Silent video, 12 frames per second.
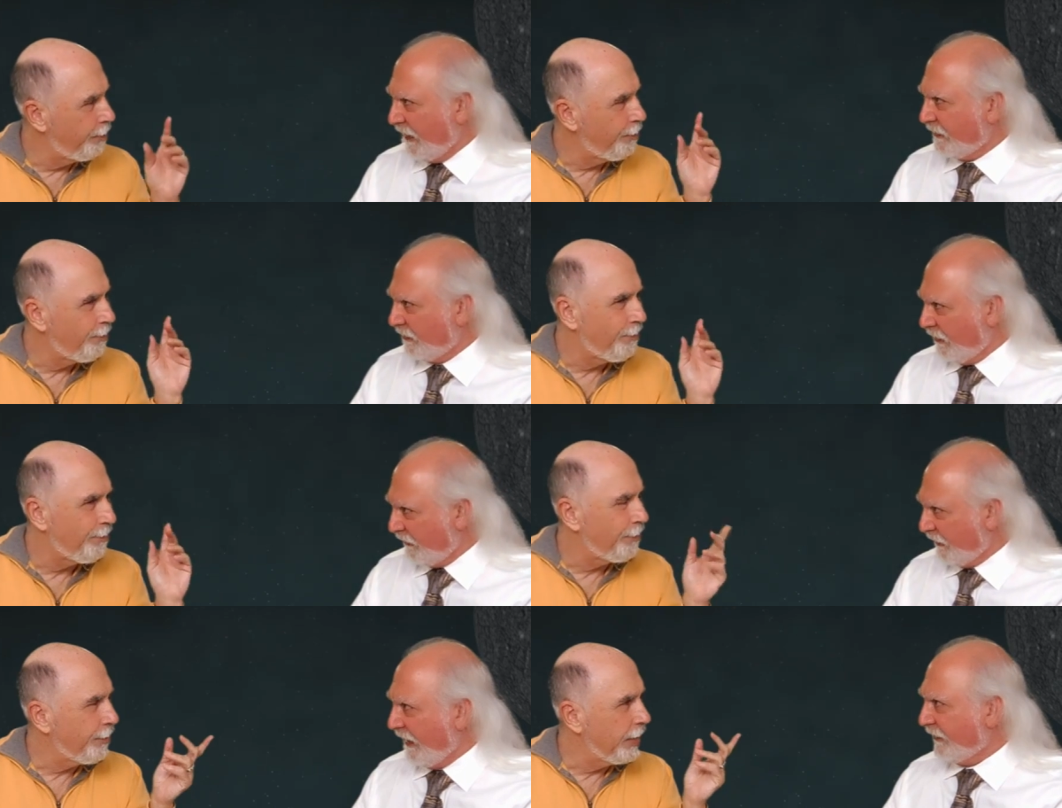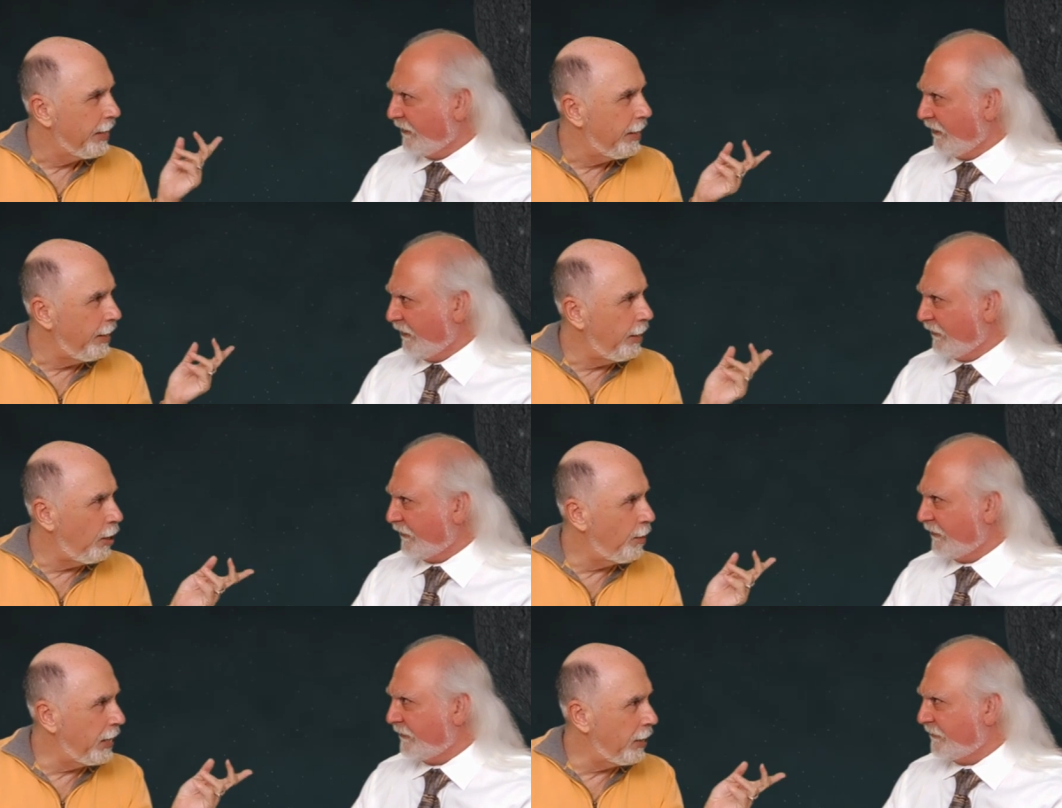Speaker 1: analyze, analyze.
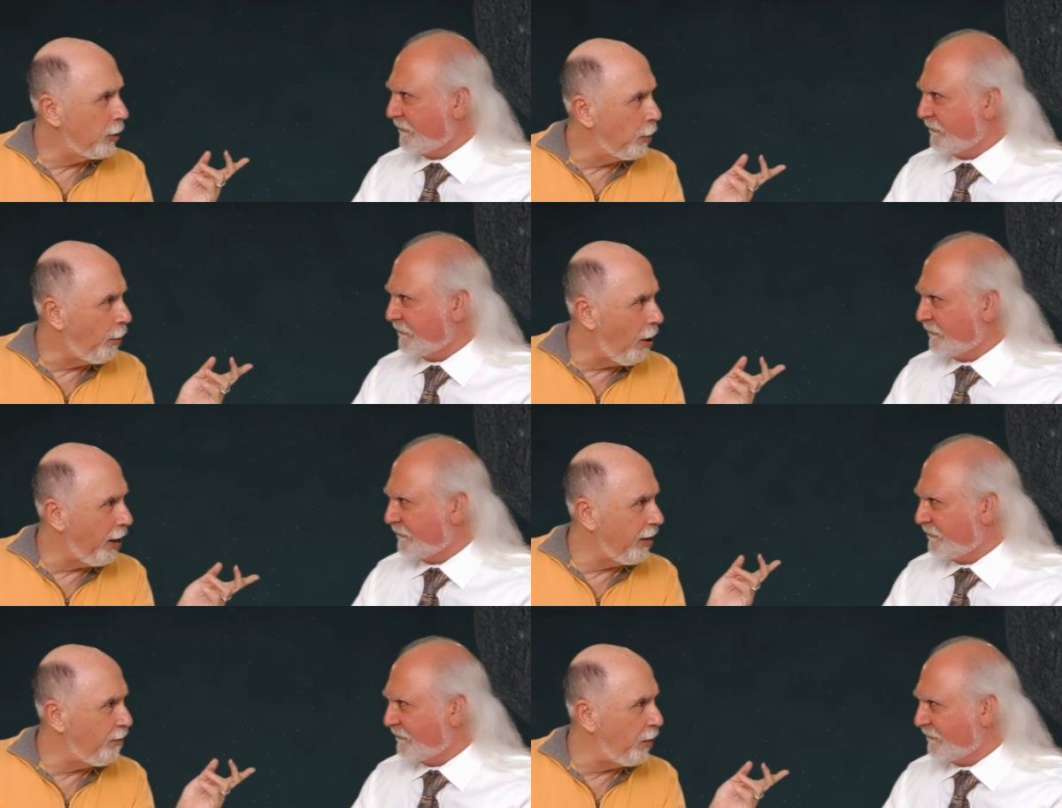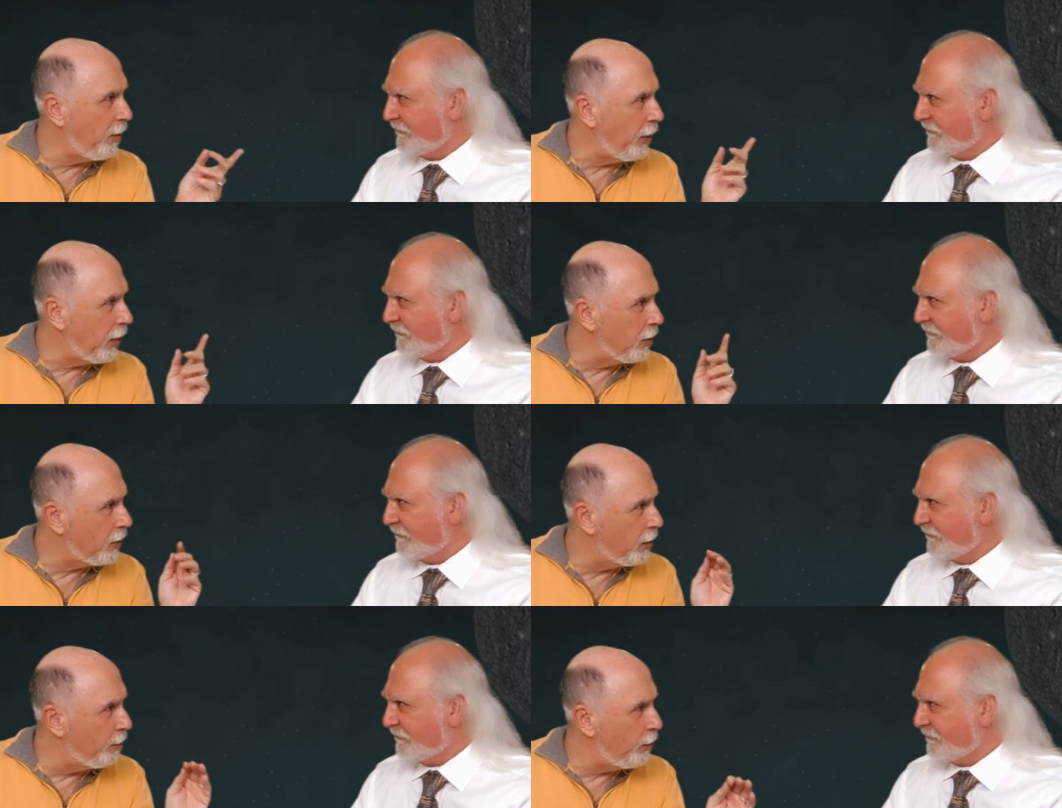
Speaker 2: You know, but there's a part of me
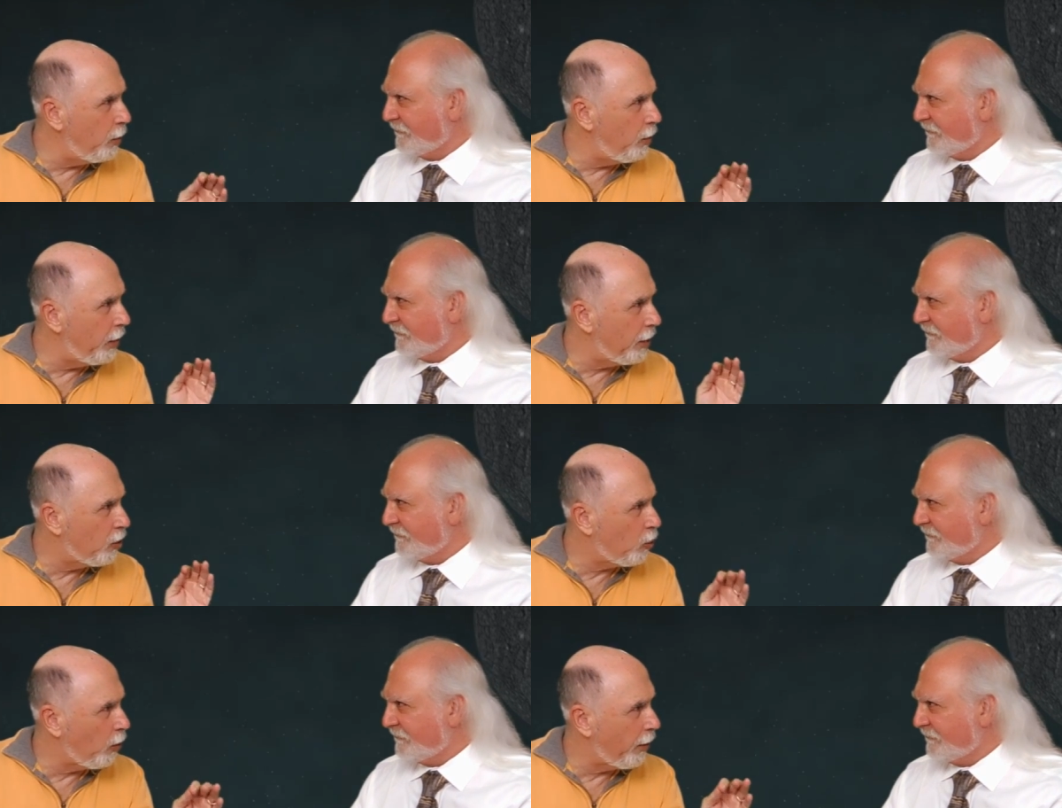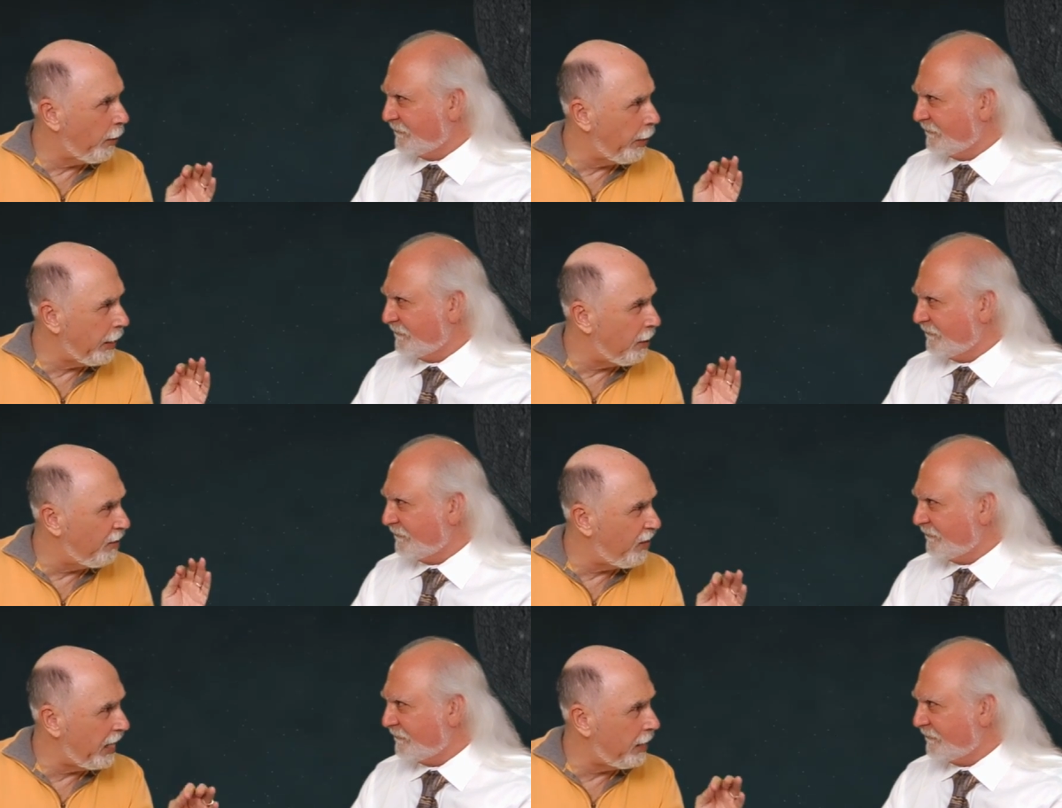because the moon is triggering
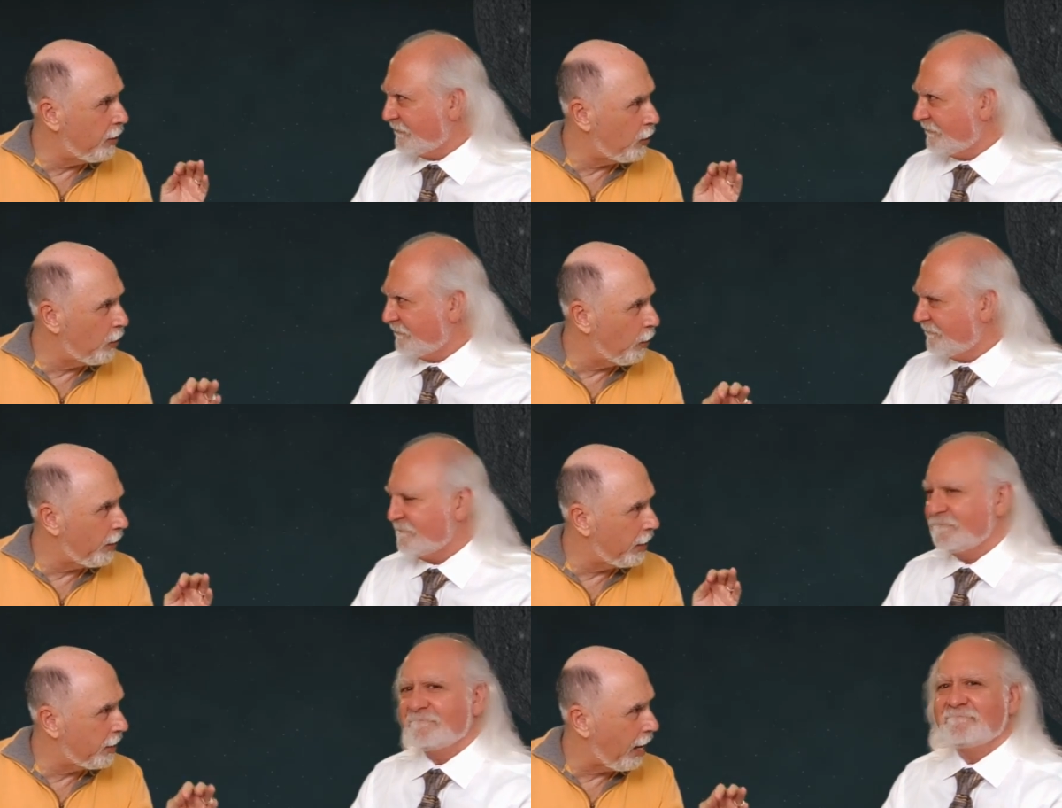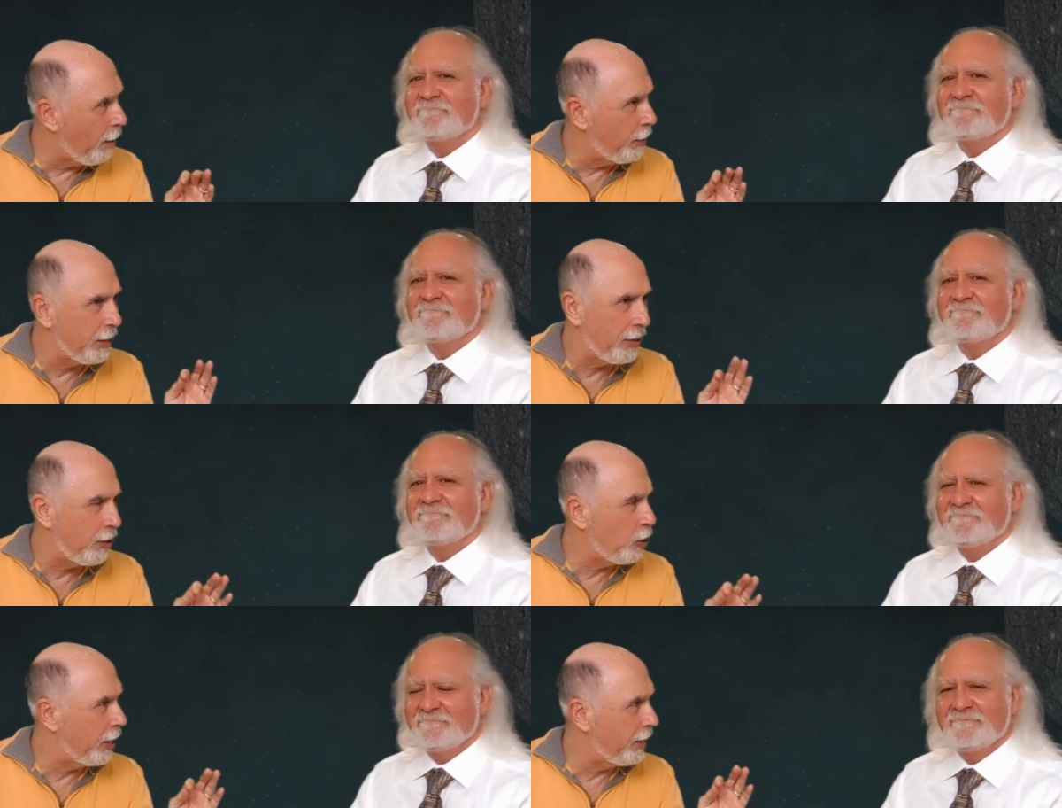the Venus Uranus
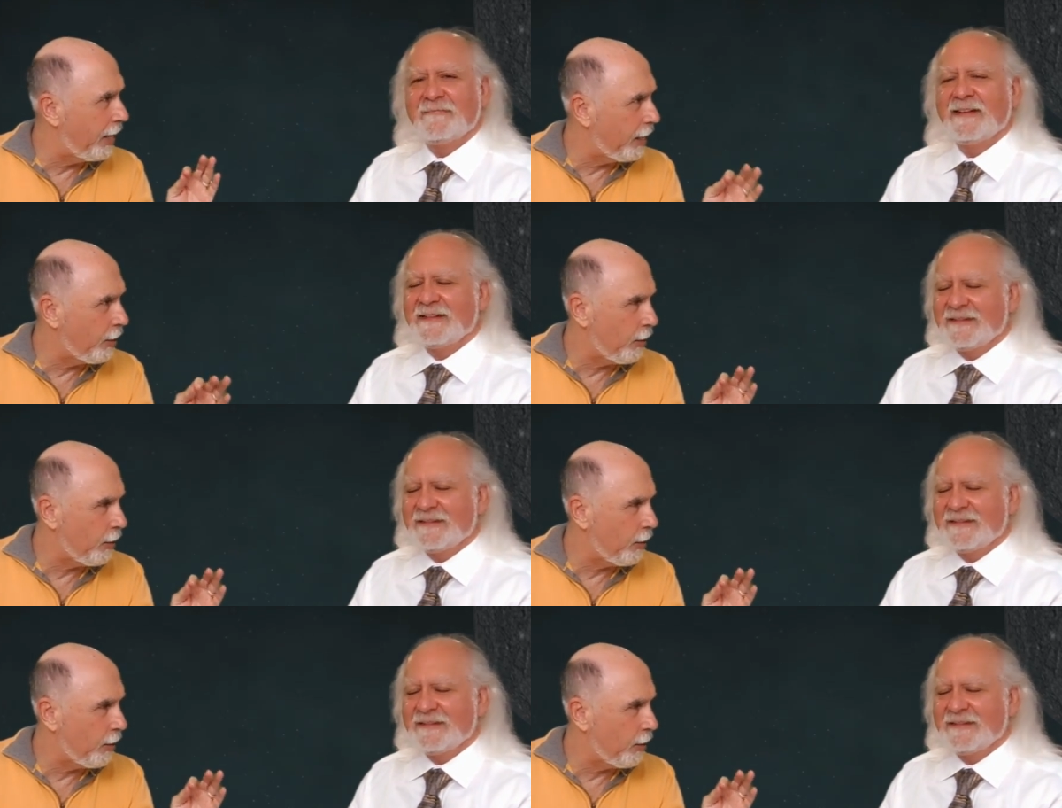opposition that